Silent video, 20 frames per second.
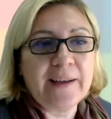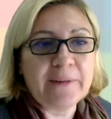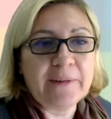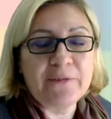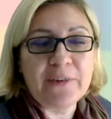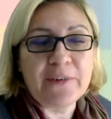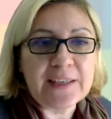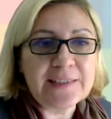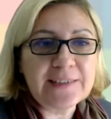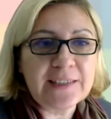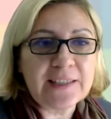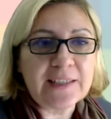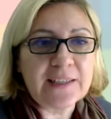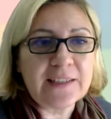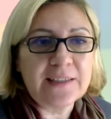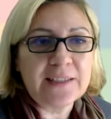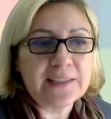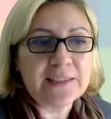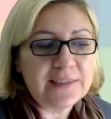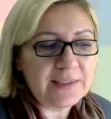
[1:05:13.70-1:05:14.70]

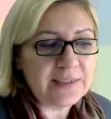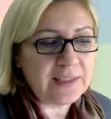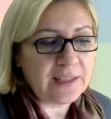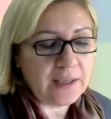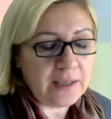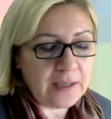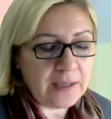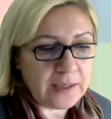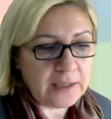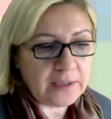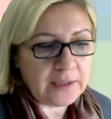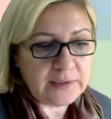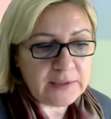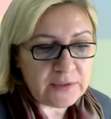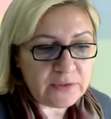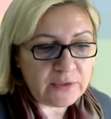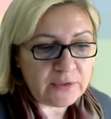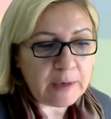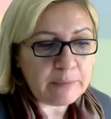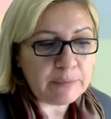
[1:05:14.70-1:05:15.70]
facing this
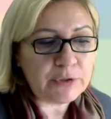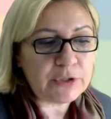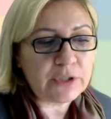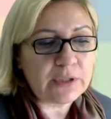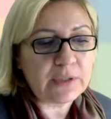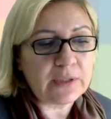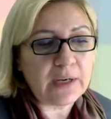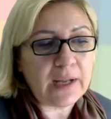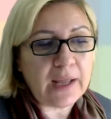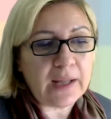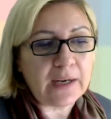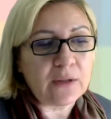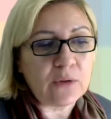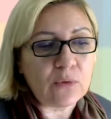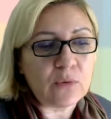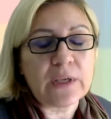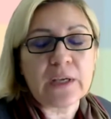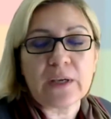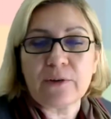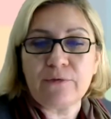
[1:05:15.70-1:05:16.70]
disruption and
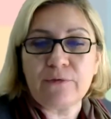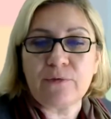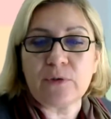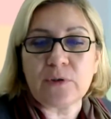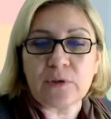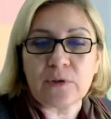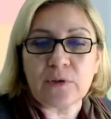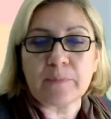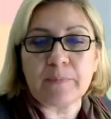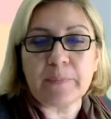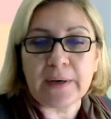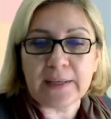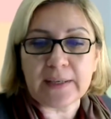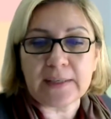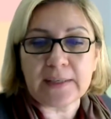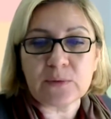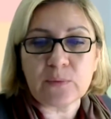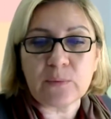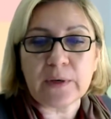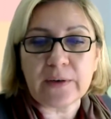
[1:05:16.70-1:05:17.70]
looking for a
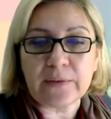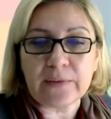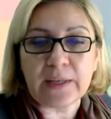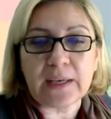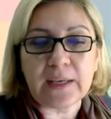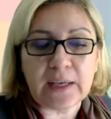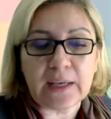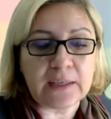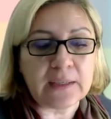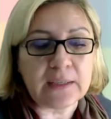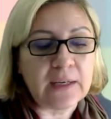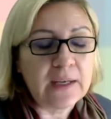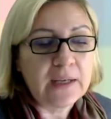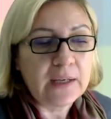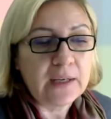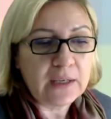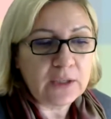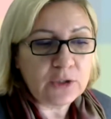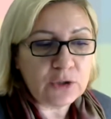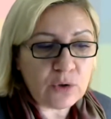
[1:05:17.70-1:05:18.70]
place where they can
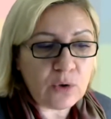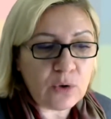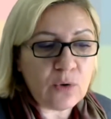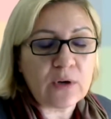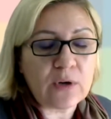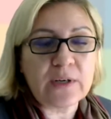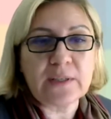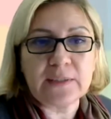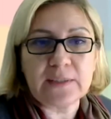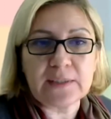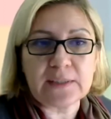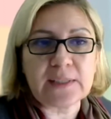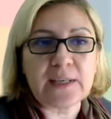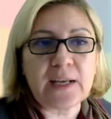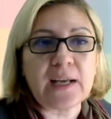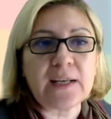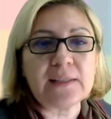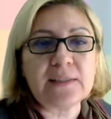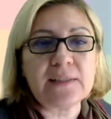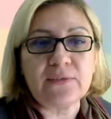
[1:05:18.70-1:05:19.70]
talk,
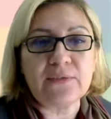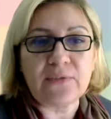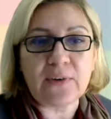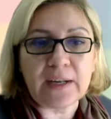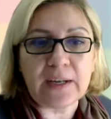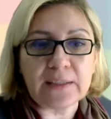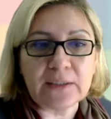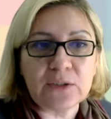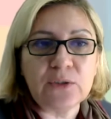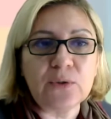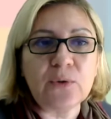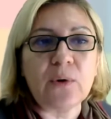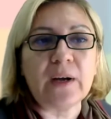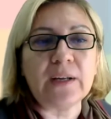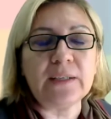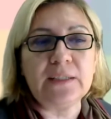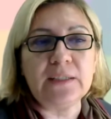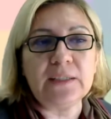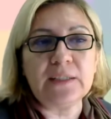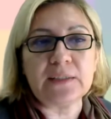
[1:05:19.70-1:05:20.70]
discuss, find new
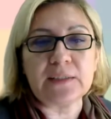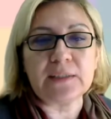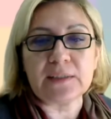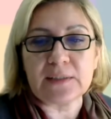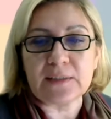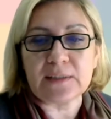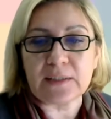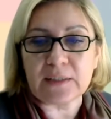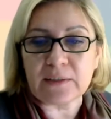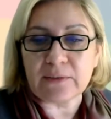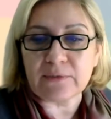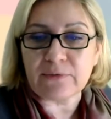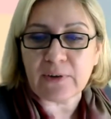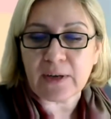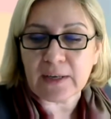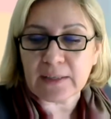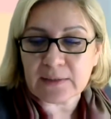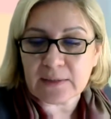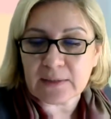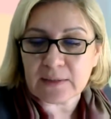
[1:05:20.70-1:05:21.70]
ideas,
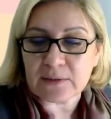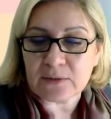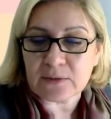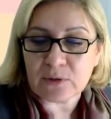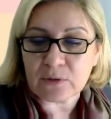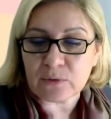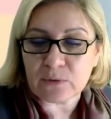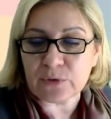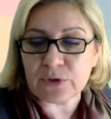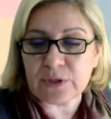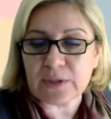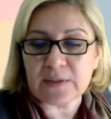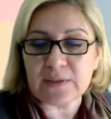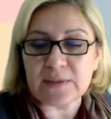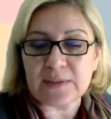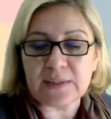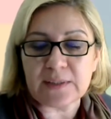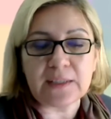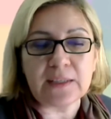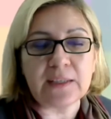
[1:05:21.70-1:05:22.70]
find a solution,
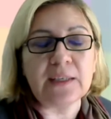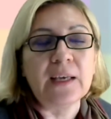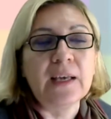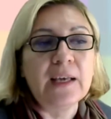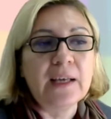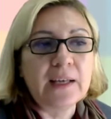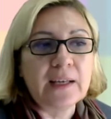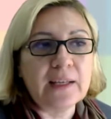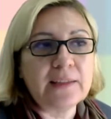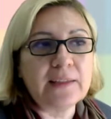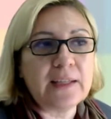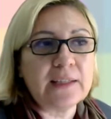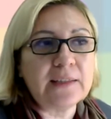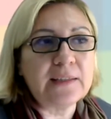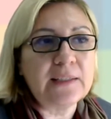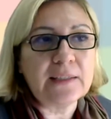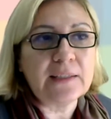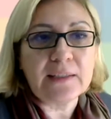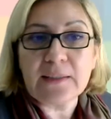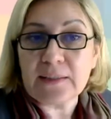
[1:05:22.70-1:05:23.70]
see
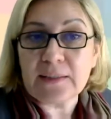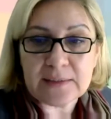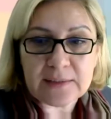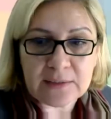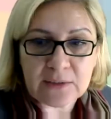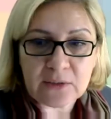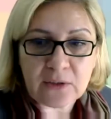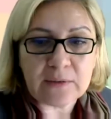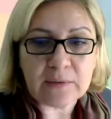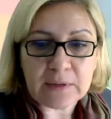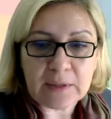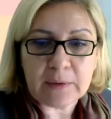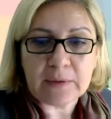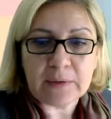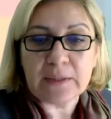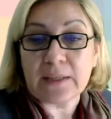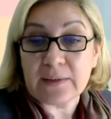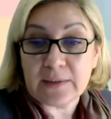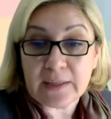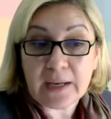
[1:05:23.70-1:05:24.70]
that
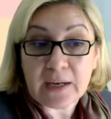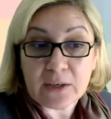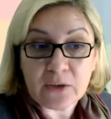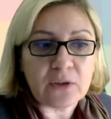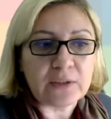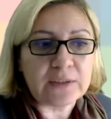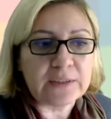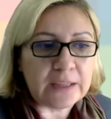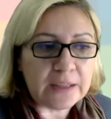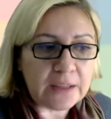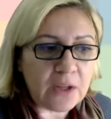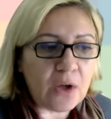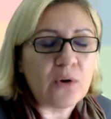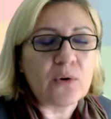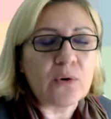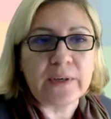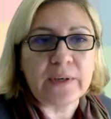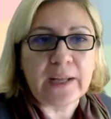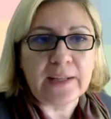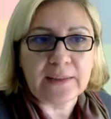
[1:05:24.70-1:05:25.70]
they are not
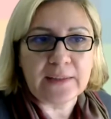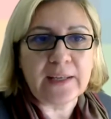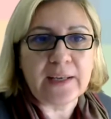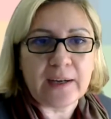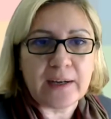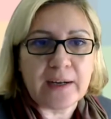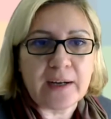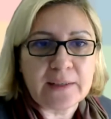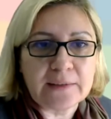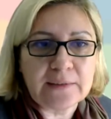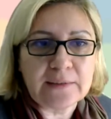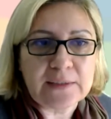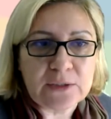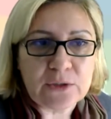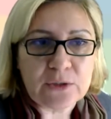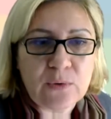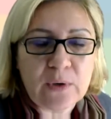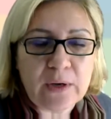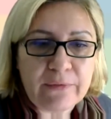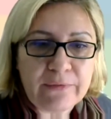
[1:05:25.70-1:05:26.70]
alone, and there are
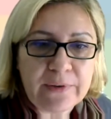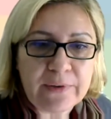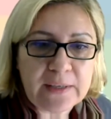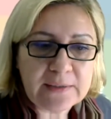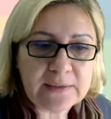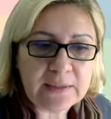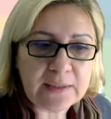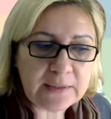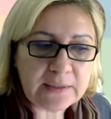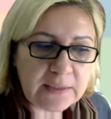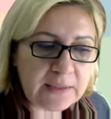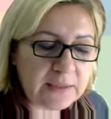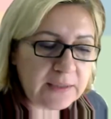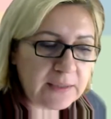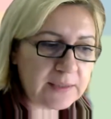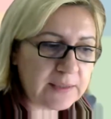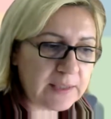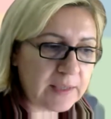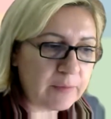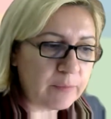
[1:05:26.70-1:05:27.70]
others who are facing
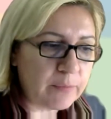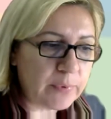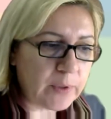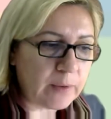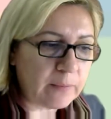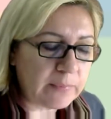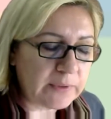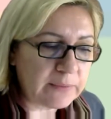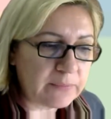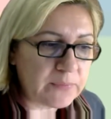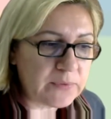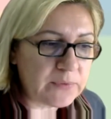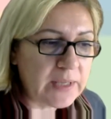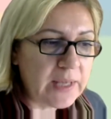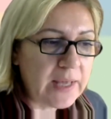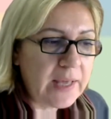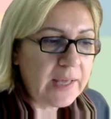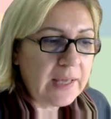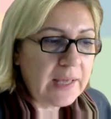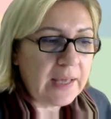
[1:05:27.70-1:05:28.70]
the same problems.
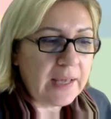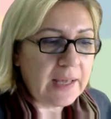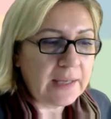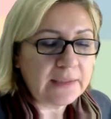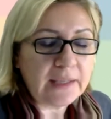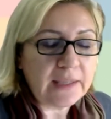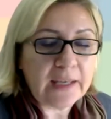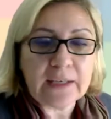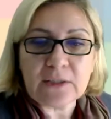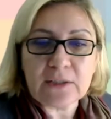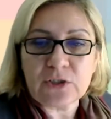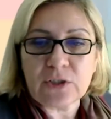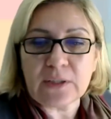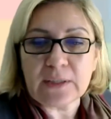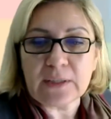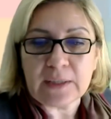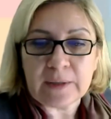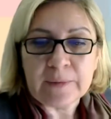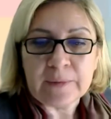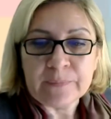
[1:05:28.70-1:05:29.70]
And
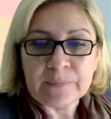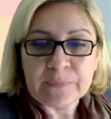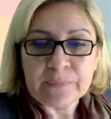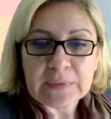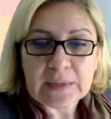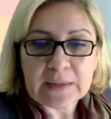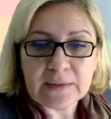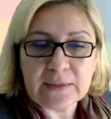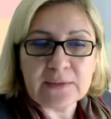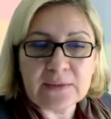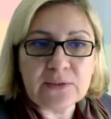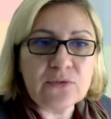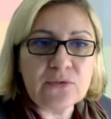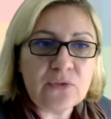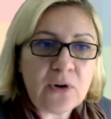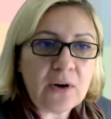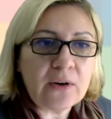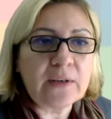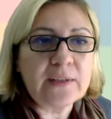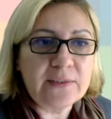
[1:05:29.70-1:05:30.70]
actually, the
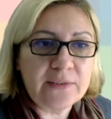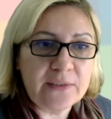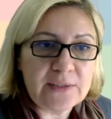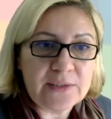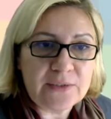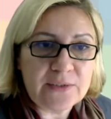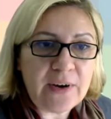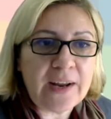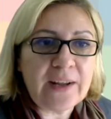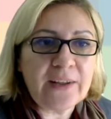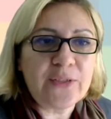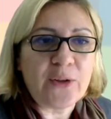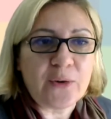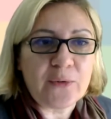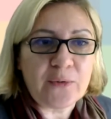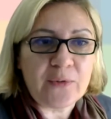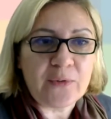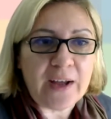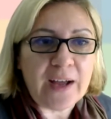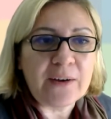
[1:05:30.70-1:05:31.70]
strength
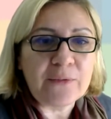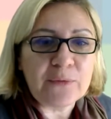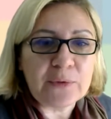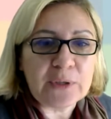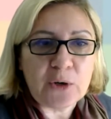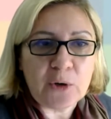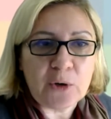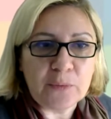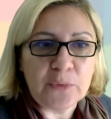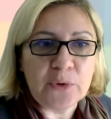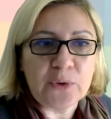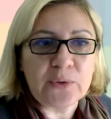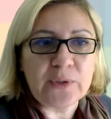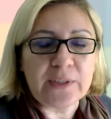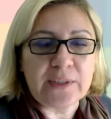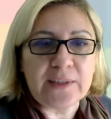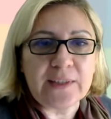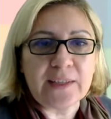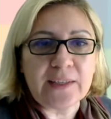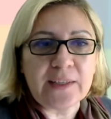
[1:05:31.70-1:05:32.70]
of our
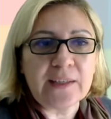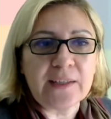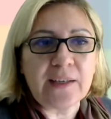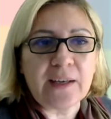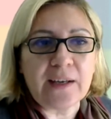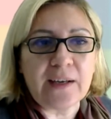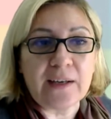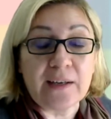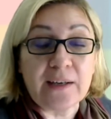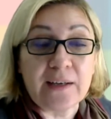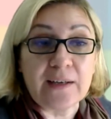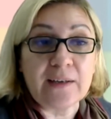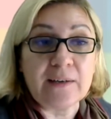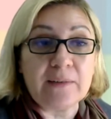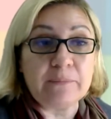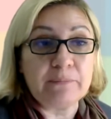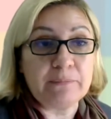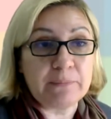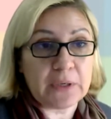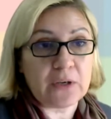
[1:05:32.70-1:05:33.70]
community,
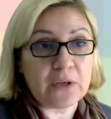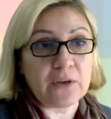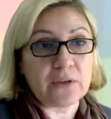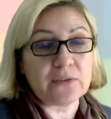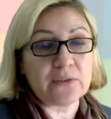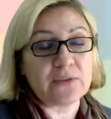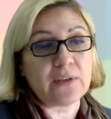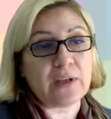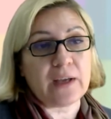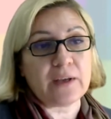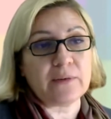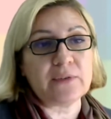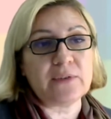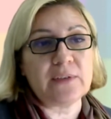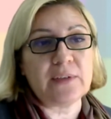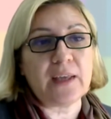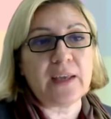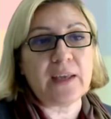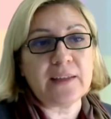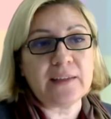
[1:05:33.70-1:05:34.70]
because I would
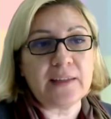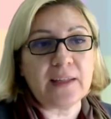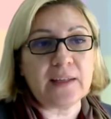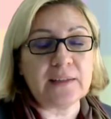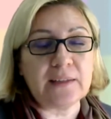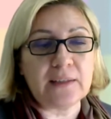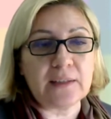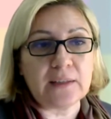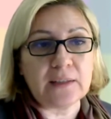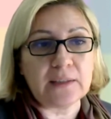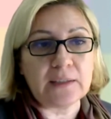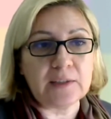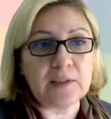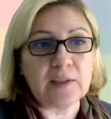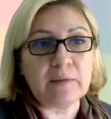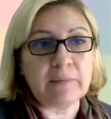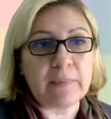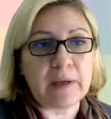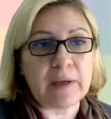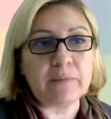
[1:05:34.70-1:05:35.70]
say that
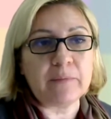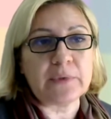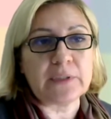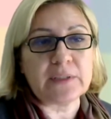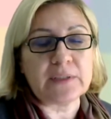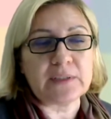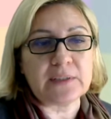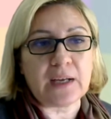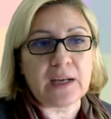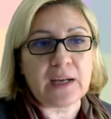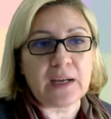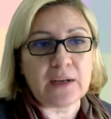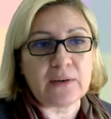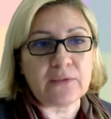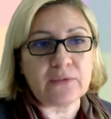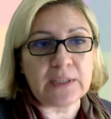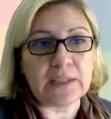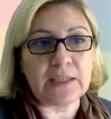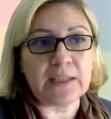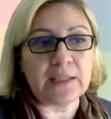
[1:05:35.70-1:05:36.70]
Eden members
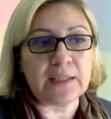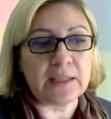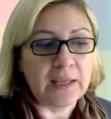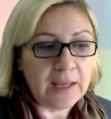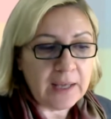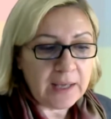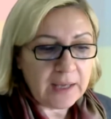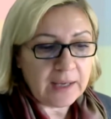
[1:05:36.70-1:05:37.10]
are really